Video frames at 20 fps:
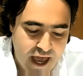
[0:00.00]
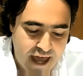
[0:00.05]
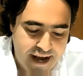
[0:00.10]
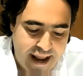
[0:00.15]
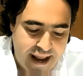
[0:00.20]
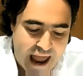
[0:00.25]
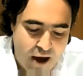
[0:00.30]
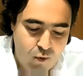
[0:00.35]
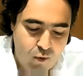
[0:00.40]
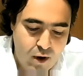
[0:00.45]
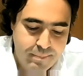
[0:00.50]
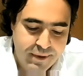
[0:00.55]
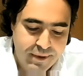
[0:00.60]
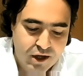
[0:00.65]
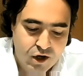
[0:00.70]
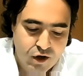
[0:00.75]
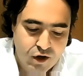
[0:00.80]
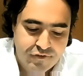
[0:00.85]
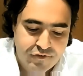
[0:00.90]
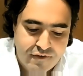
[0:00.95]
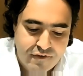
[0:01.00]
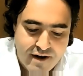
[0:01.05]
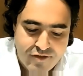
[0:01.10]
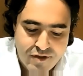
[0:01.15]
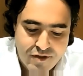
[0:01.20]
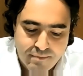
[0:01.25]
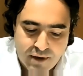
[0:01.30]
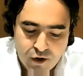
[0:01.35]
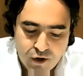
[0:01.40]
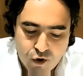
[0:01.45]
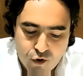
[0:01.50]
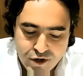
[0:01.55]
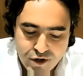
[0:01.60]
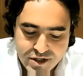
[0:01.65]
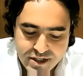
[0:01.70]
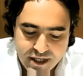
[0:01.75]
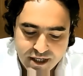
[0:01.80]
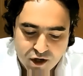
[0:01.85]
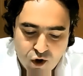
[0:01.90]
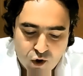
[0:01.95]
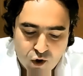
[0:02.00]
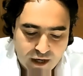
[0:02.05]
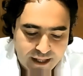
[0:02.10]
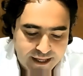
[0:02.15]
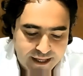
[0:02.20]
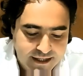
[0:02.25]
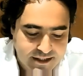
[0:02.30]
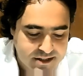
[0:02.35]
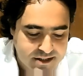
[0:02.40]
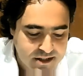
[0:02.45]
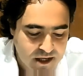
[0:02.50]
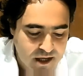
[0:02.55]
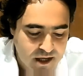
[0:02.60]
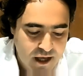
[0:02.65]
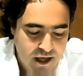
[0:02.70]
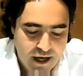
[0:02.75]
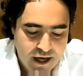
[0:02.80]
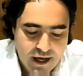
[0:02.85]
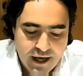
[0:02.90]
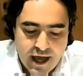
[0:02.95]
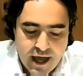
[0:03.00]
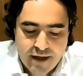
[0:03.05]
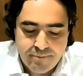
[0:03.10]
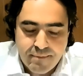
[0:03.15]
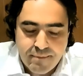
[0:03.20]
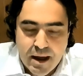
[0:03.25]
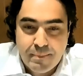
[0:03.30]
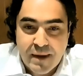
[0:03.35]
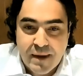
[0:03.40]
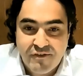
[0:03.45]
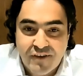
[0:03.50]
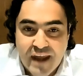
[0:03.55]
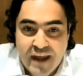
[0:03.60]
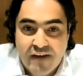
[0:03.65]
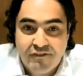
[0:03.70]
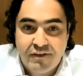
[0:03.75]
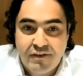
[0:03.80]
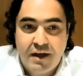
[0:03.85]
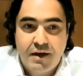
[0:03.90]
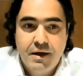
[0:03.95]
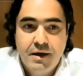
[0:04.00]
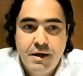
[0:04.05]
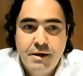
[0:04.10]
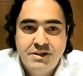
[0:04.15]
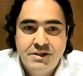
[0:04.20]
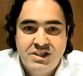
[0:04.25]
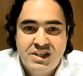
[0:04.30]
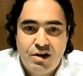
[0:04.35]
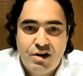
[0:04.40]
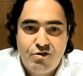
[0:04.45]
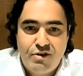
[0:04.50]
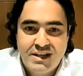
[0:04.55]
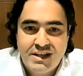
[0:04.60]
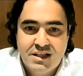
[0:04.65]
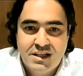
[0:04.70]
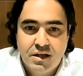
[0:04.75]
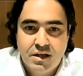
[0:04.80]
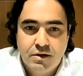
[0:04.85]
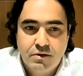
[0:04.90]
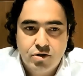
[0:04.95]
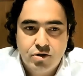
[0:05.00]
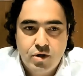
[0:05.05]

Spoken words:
and how will it be good for ethnic minority colleagues and maybe even have a serious